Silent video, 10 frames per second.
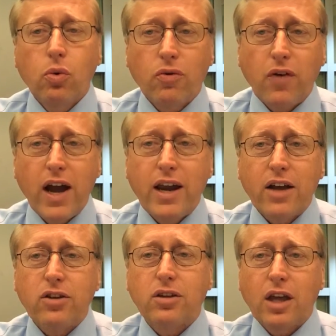You will
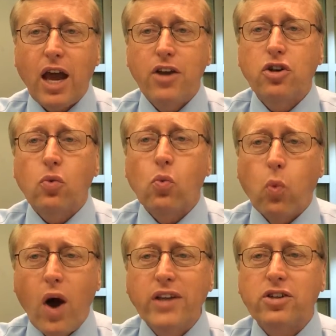find out that the
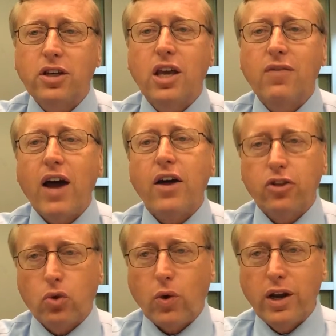agent wants to
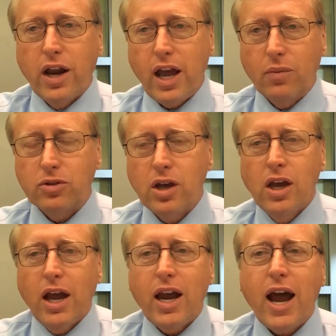give out 3
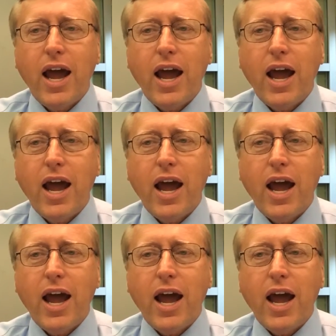names.